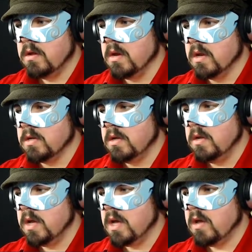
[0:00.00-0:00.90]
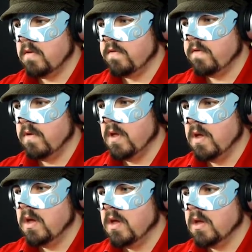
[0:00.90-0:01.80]
Now, do you have...
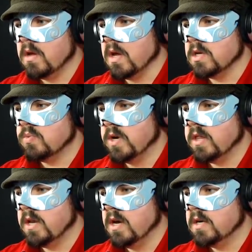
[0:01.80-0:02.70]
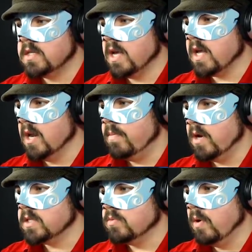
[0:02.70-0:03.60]
Okay, because one of the nastier killer
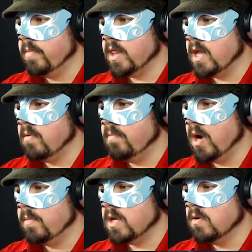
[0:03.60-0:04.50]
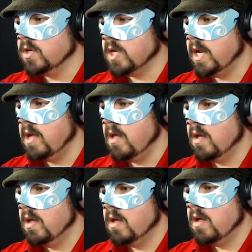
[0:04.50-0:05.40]
perks is one by the name of Barbecue and Chili.
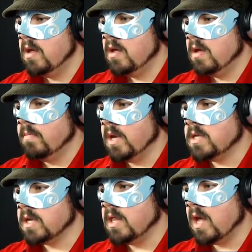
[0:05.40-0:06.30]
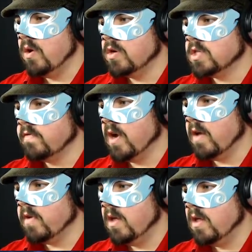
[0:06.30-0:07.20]
Basically, they hook a
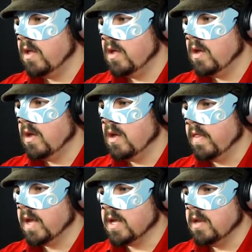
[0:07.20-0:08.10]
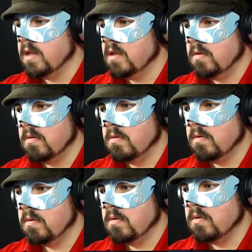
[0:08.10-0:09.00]
survivor, and they can...
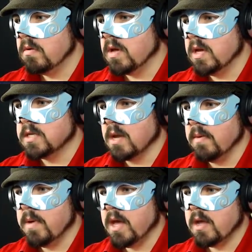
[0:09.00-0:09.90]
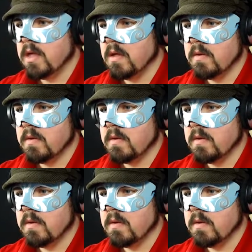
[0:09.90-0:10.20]
Okay, he's coming back.